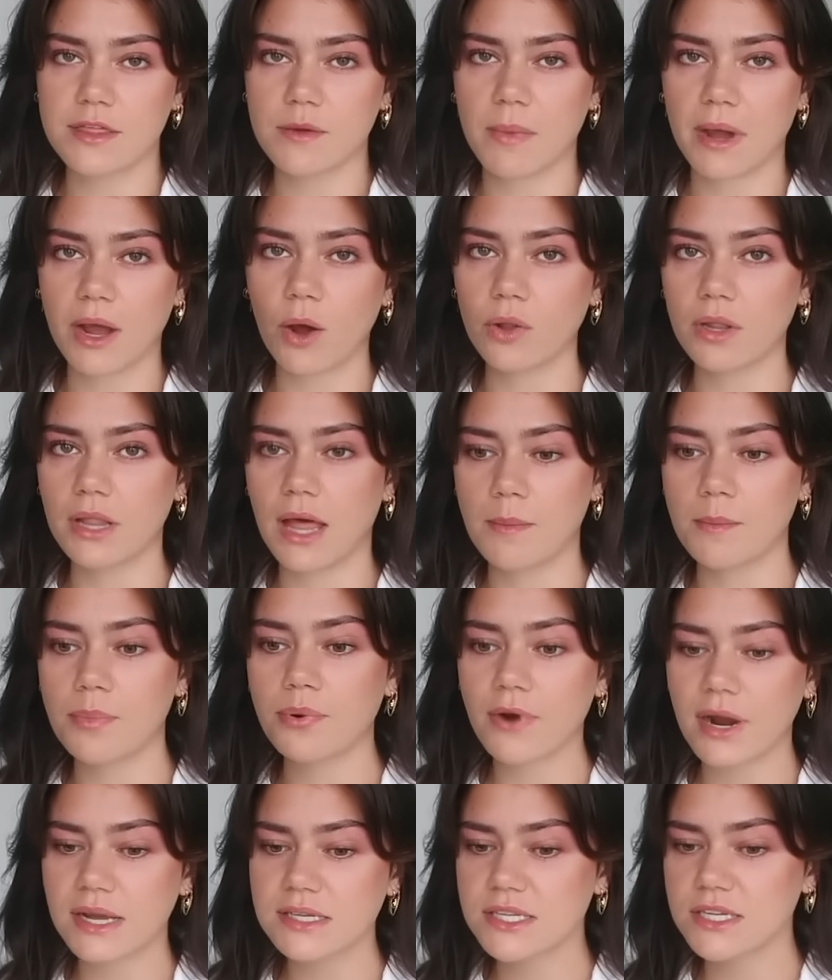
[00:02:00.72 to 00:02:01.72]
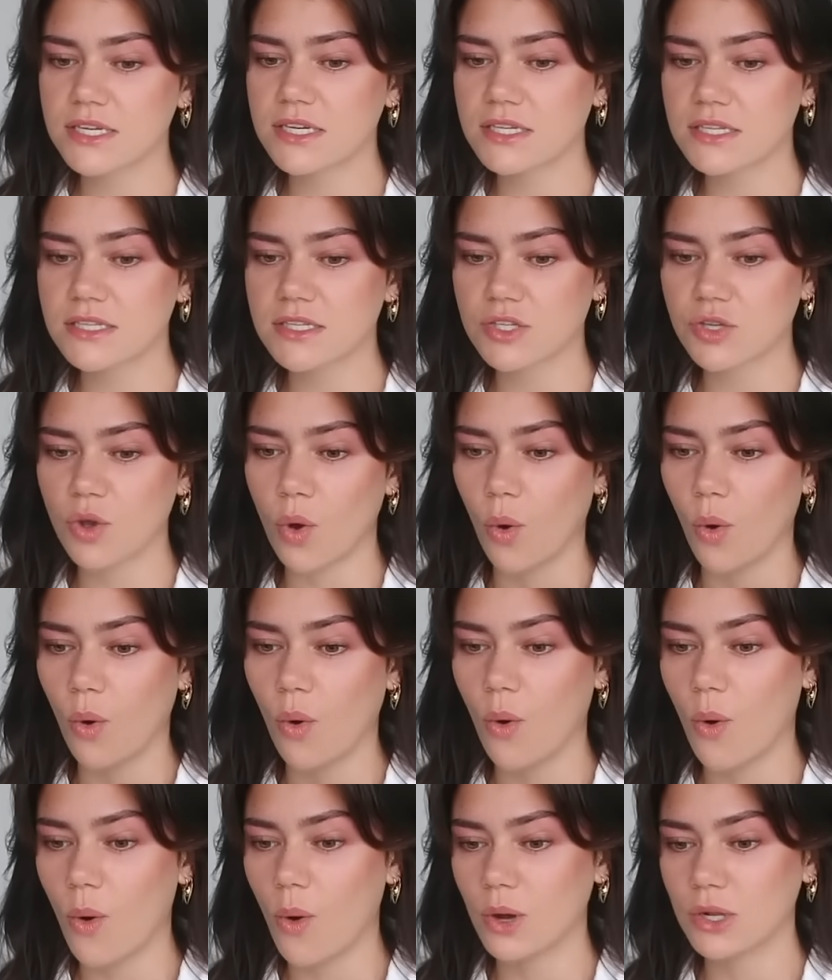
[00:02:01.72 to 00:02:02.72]
either my online presence
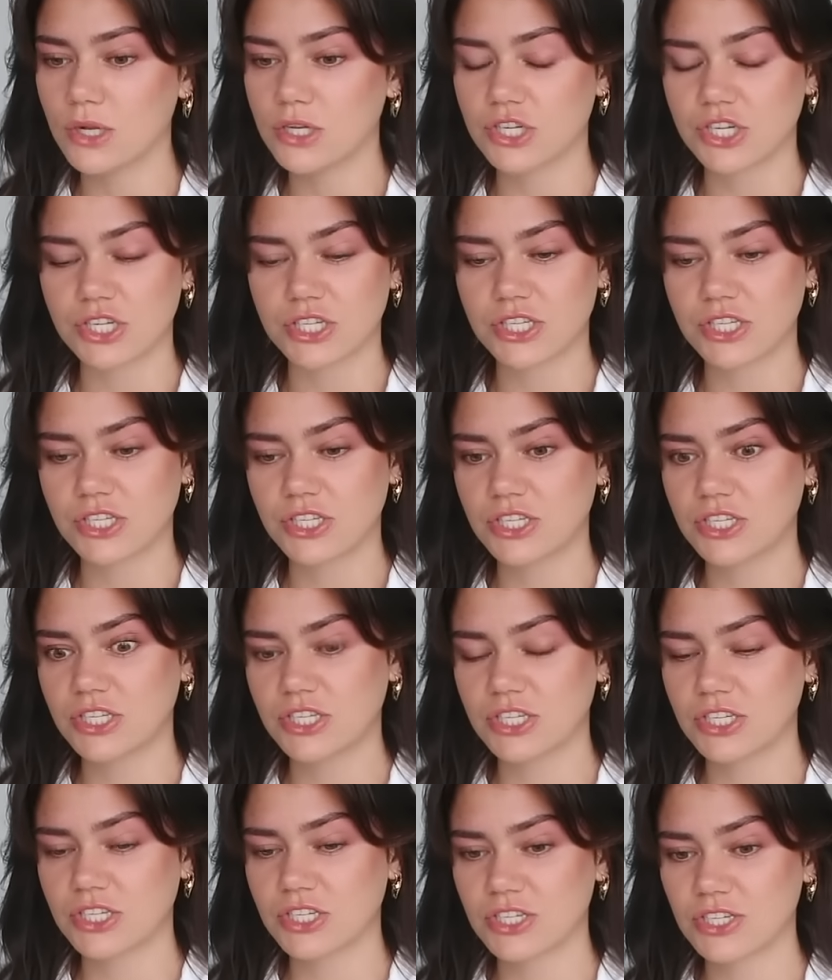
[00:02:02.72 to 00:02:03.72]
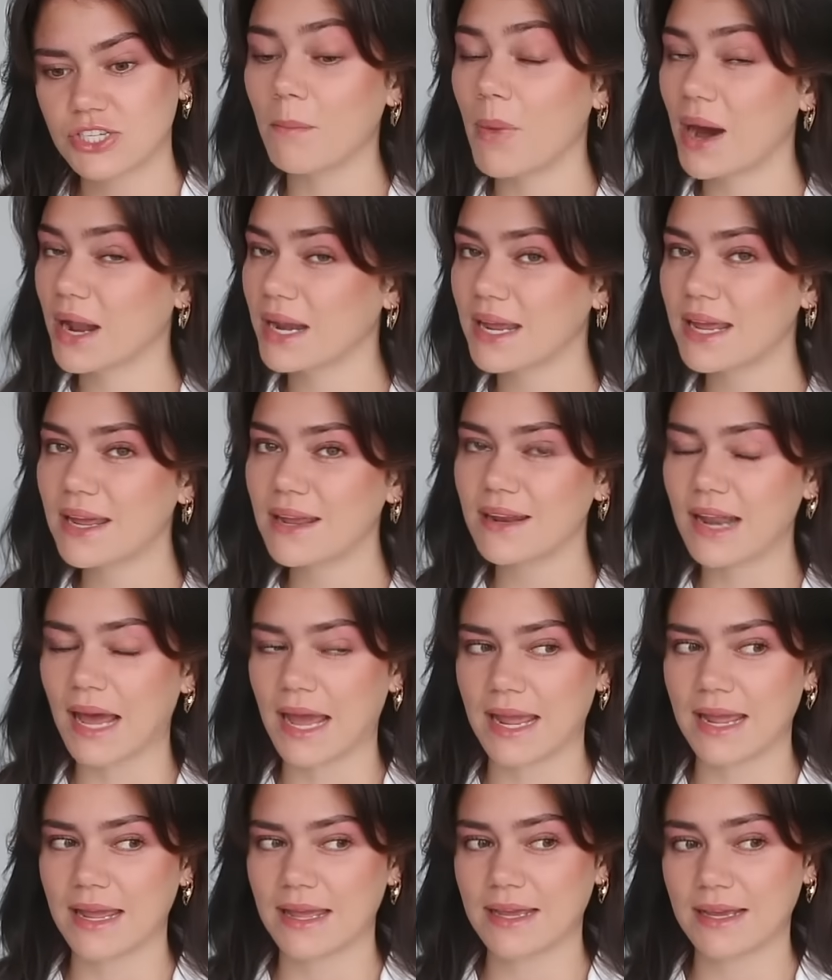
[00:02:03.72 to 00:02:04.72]
or just money,
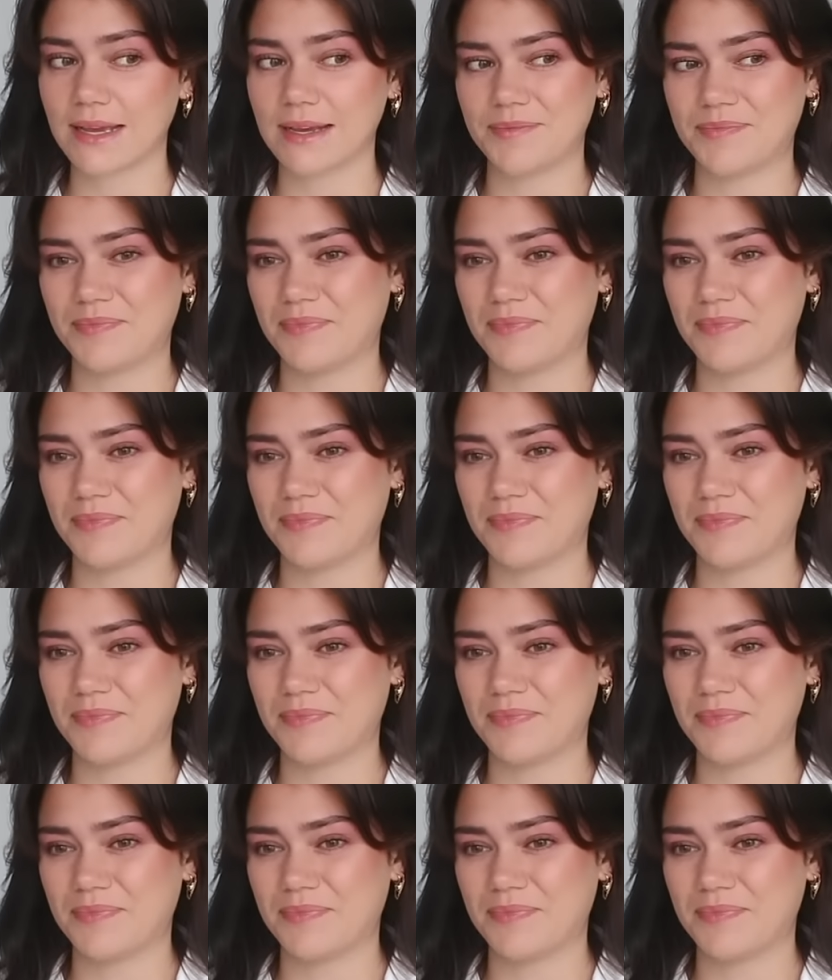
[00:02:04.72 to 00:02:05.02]
like